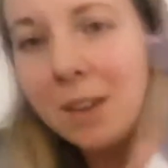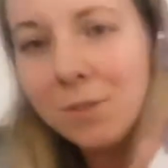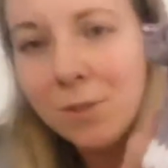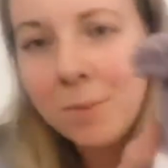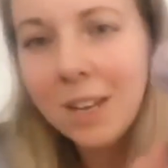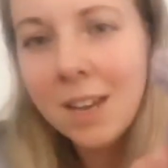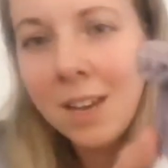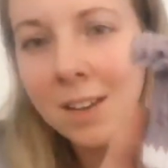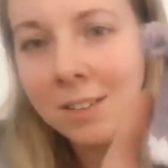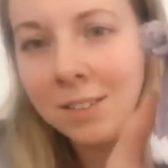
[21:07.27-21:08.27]
from a
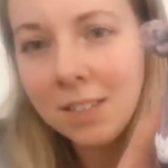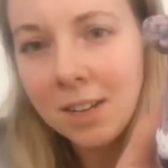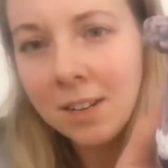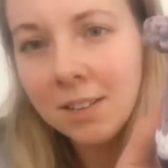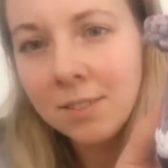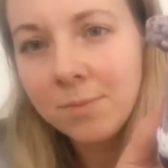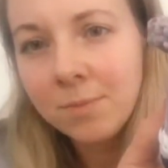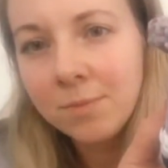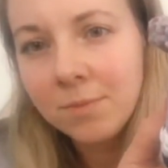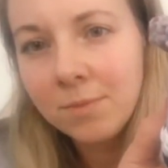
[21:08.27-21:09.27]
curled yarn,
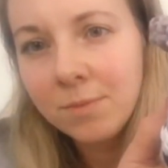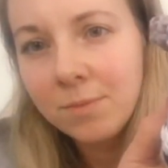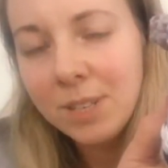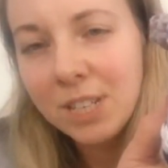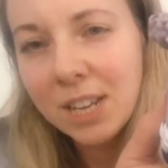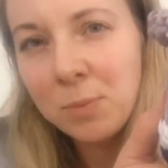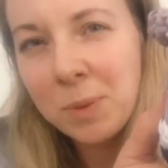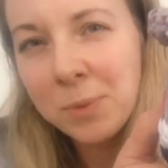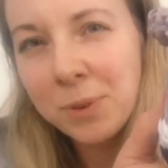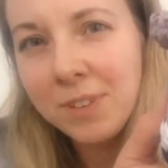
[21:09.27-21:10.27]
which has a
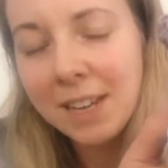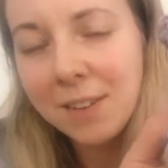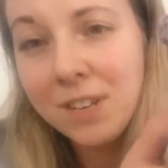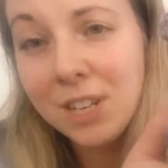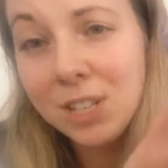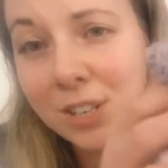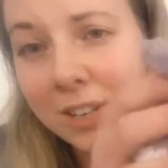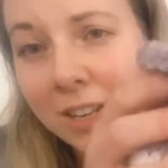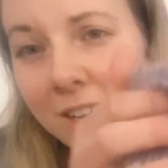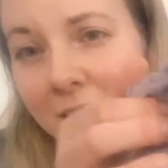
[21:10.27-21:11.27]
bit more of a definition
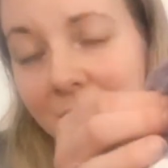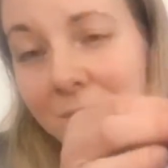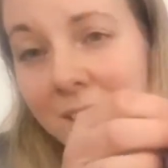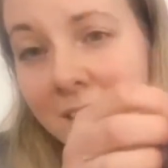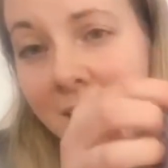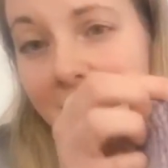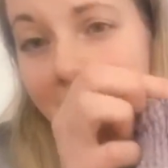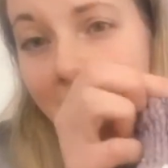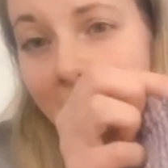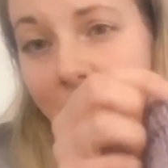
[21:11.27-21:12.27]
of the knit
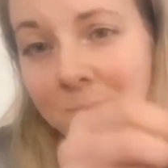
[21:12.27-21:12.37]
there.